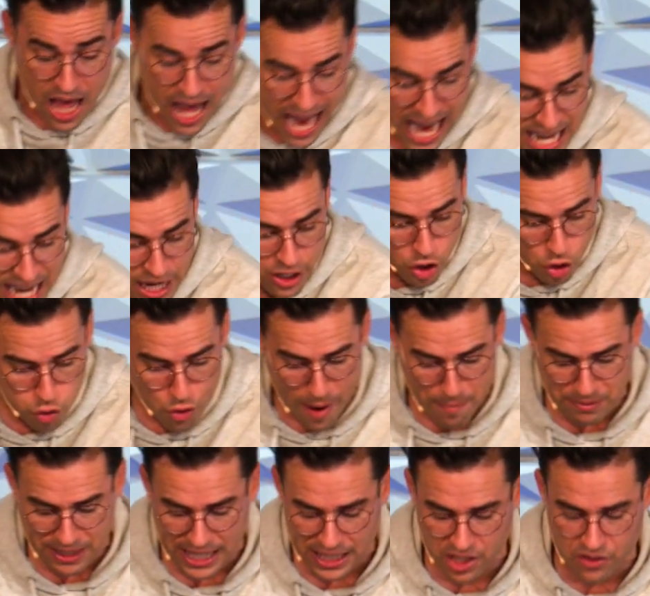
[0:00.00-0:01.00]
It had
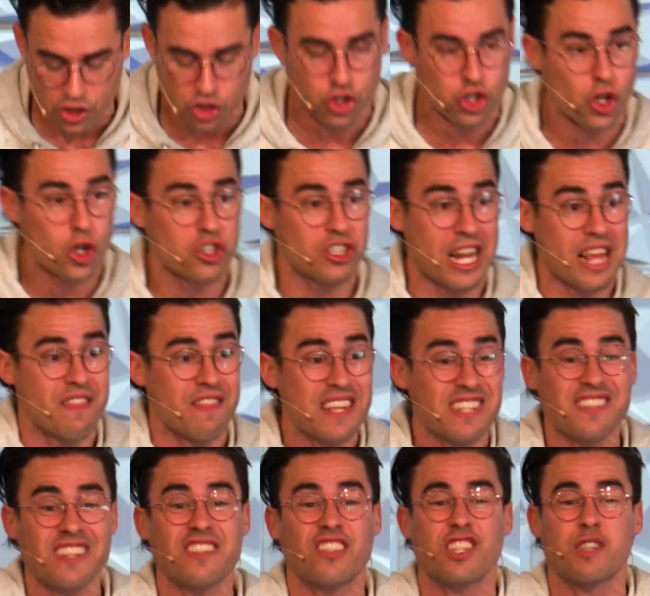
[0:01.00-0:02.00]
crept into the church, and
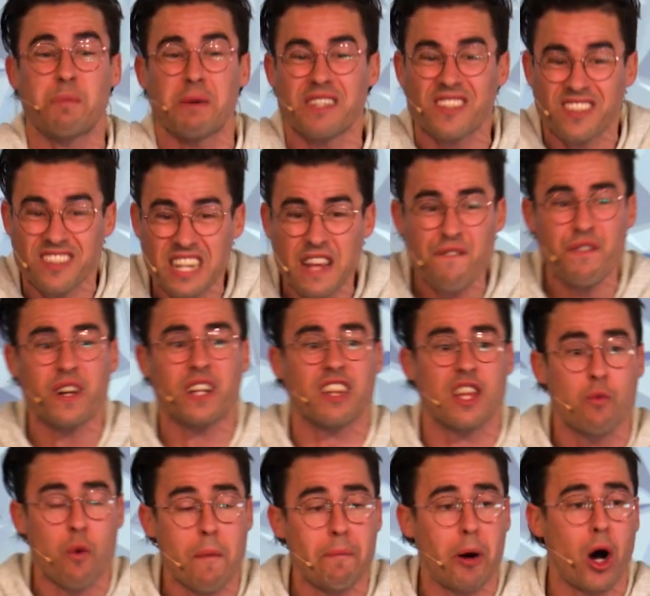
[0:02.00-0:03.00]
this is specifically
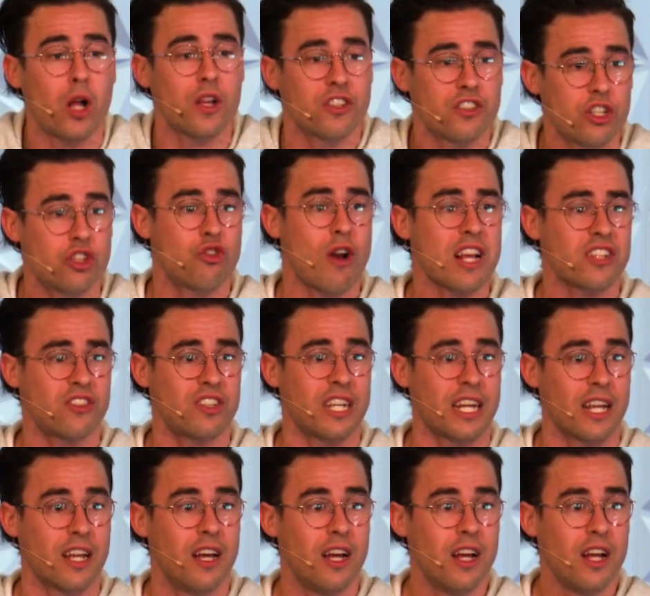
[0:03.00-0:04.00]
what Paul is
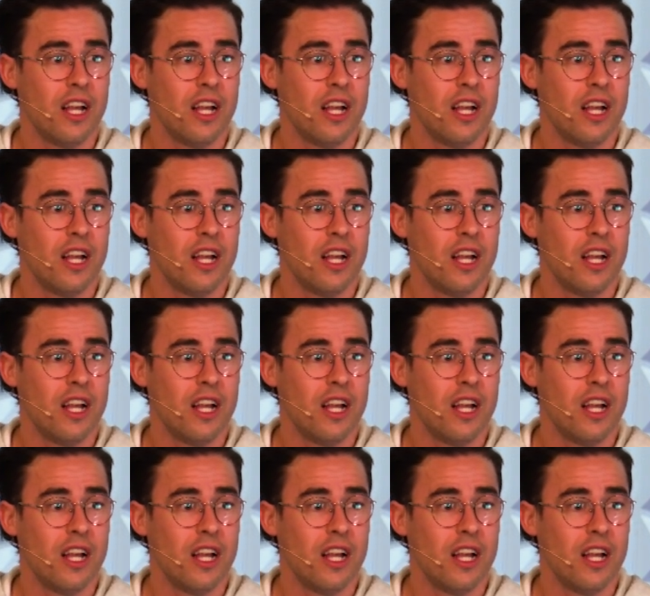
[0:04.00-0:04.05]
addressing.